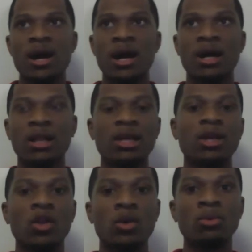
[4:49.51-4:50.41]
uh, Clinton
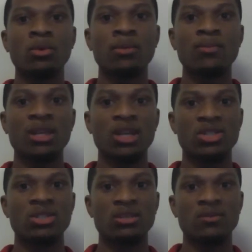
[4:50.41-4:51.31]
Global
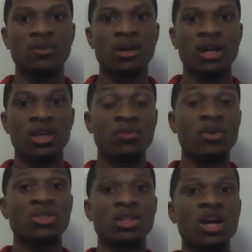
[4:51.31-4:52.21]
Initiative uh,
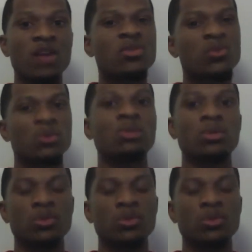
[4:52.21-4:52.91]
University Conference Group was